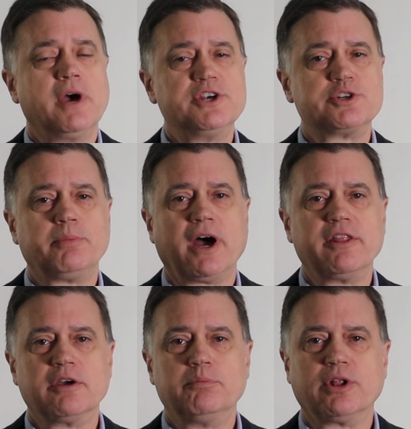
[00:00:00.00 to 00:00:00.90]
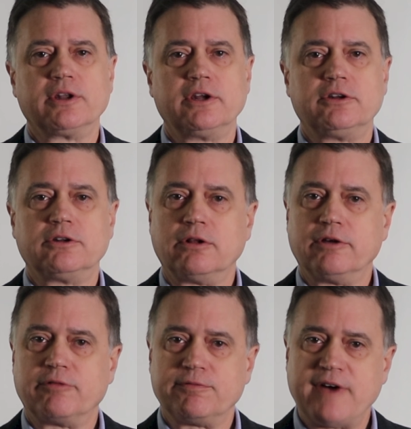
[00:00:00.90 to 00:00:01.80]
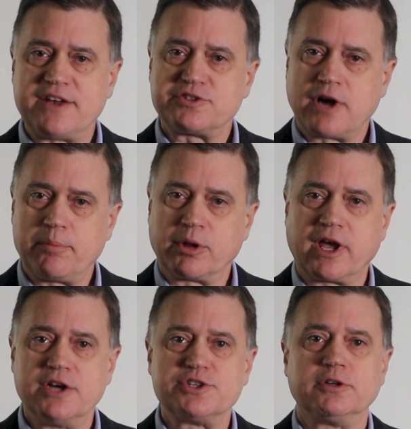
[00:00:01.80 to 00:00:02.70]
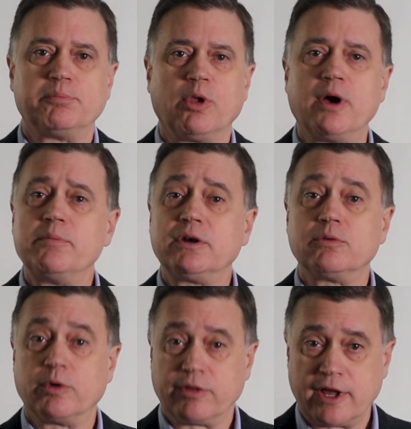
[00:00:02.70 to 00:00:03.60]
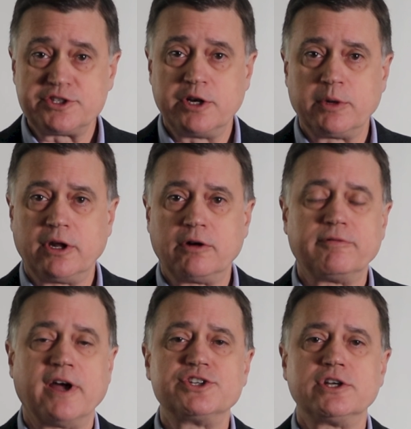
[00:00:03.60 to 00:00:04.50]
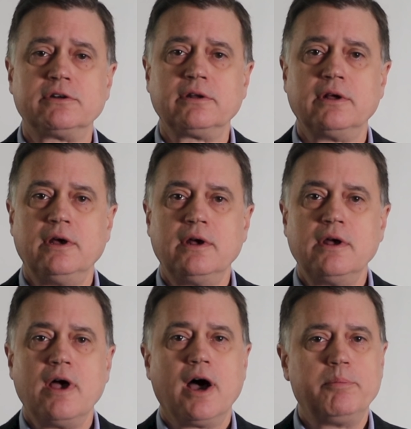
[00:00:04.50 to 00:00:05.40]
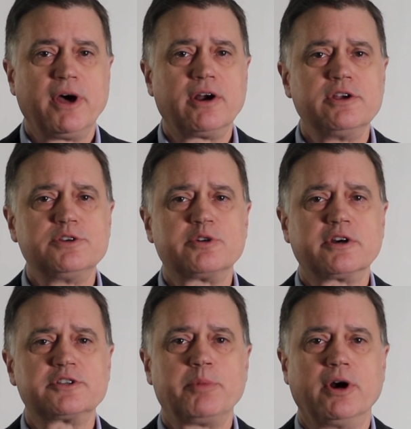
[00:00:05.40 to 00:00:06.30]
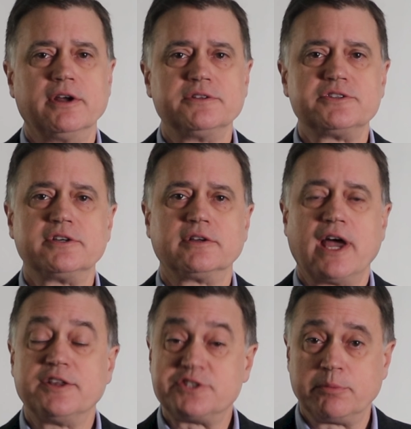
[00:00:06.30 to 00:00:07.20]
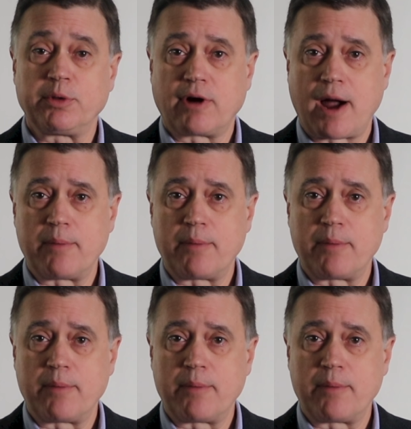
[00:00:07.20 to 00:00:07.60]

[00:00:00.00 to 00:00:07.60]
measured by the ability to deliver faster application deployment with less human intervention, a better user experience, and simpler